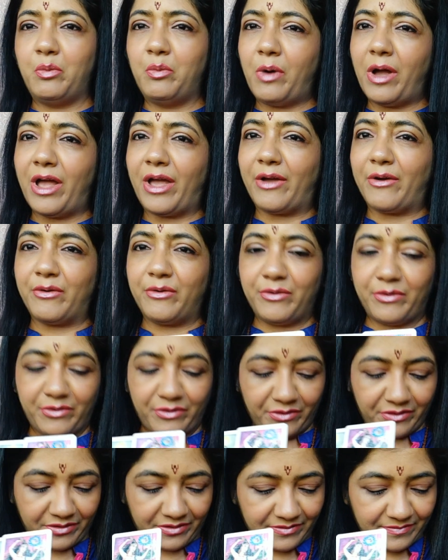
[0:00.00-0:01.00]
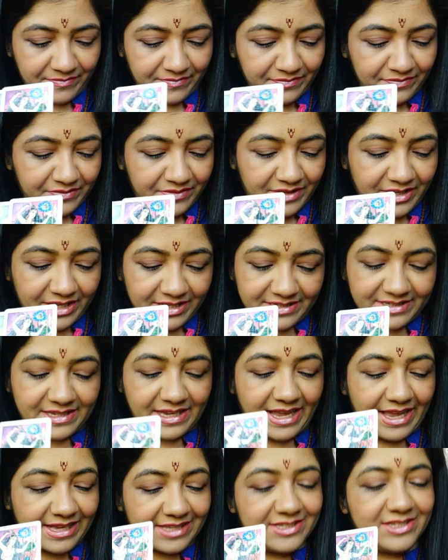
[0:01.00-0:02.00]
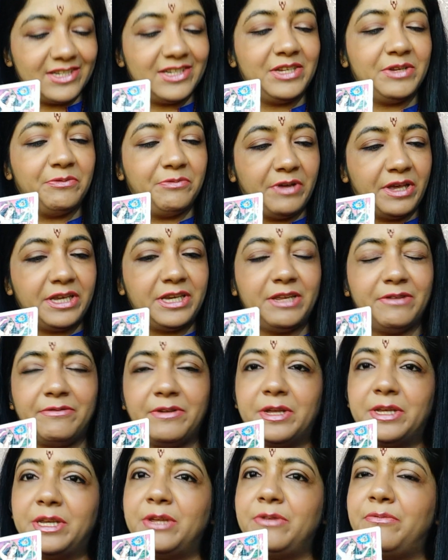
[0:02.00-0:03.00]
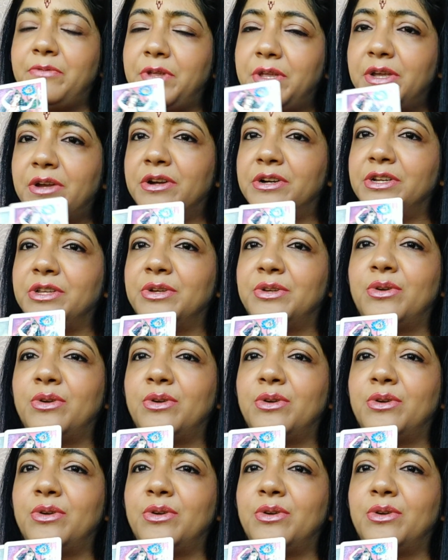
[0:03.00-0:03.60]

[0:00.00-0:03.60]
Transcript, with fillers: wow, it's actually very, very weird, you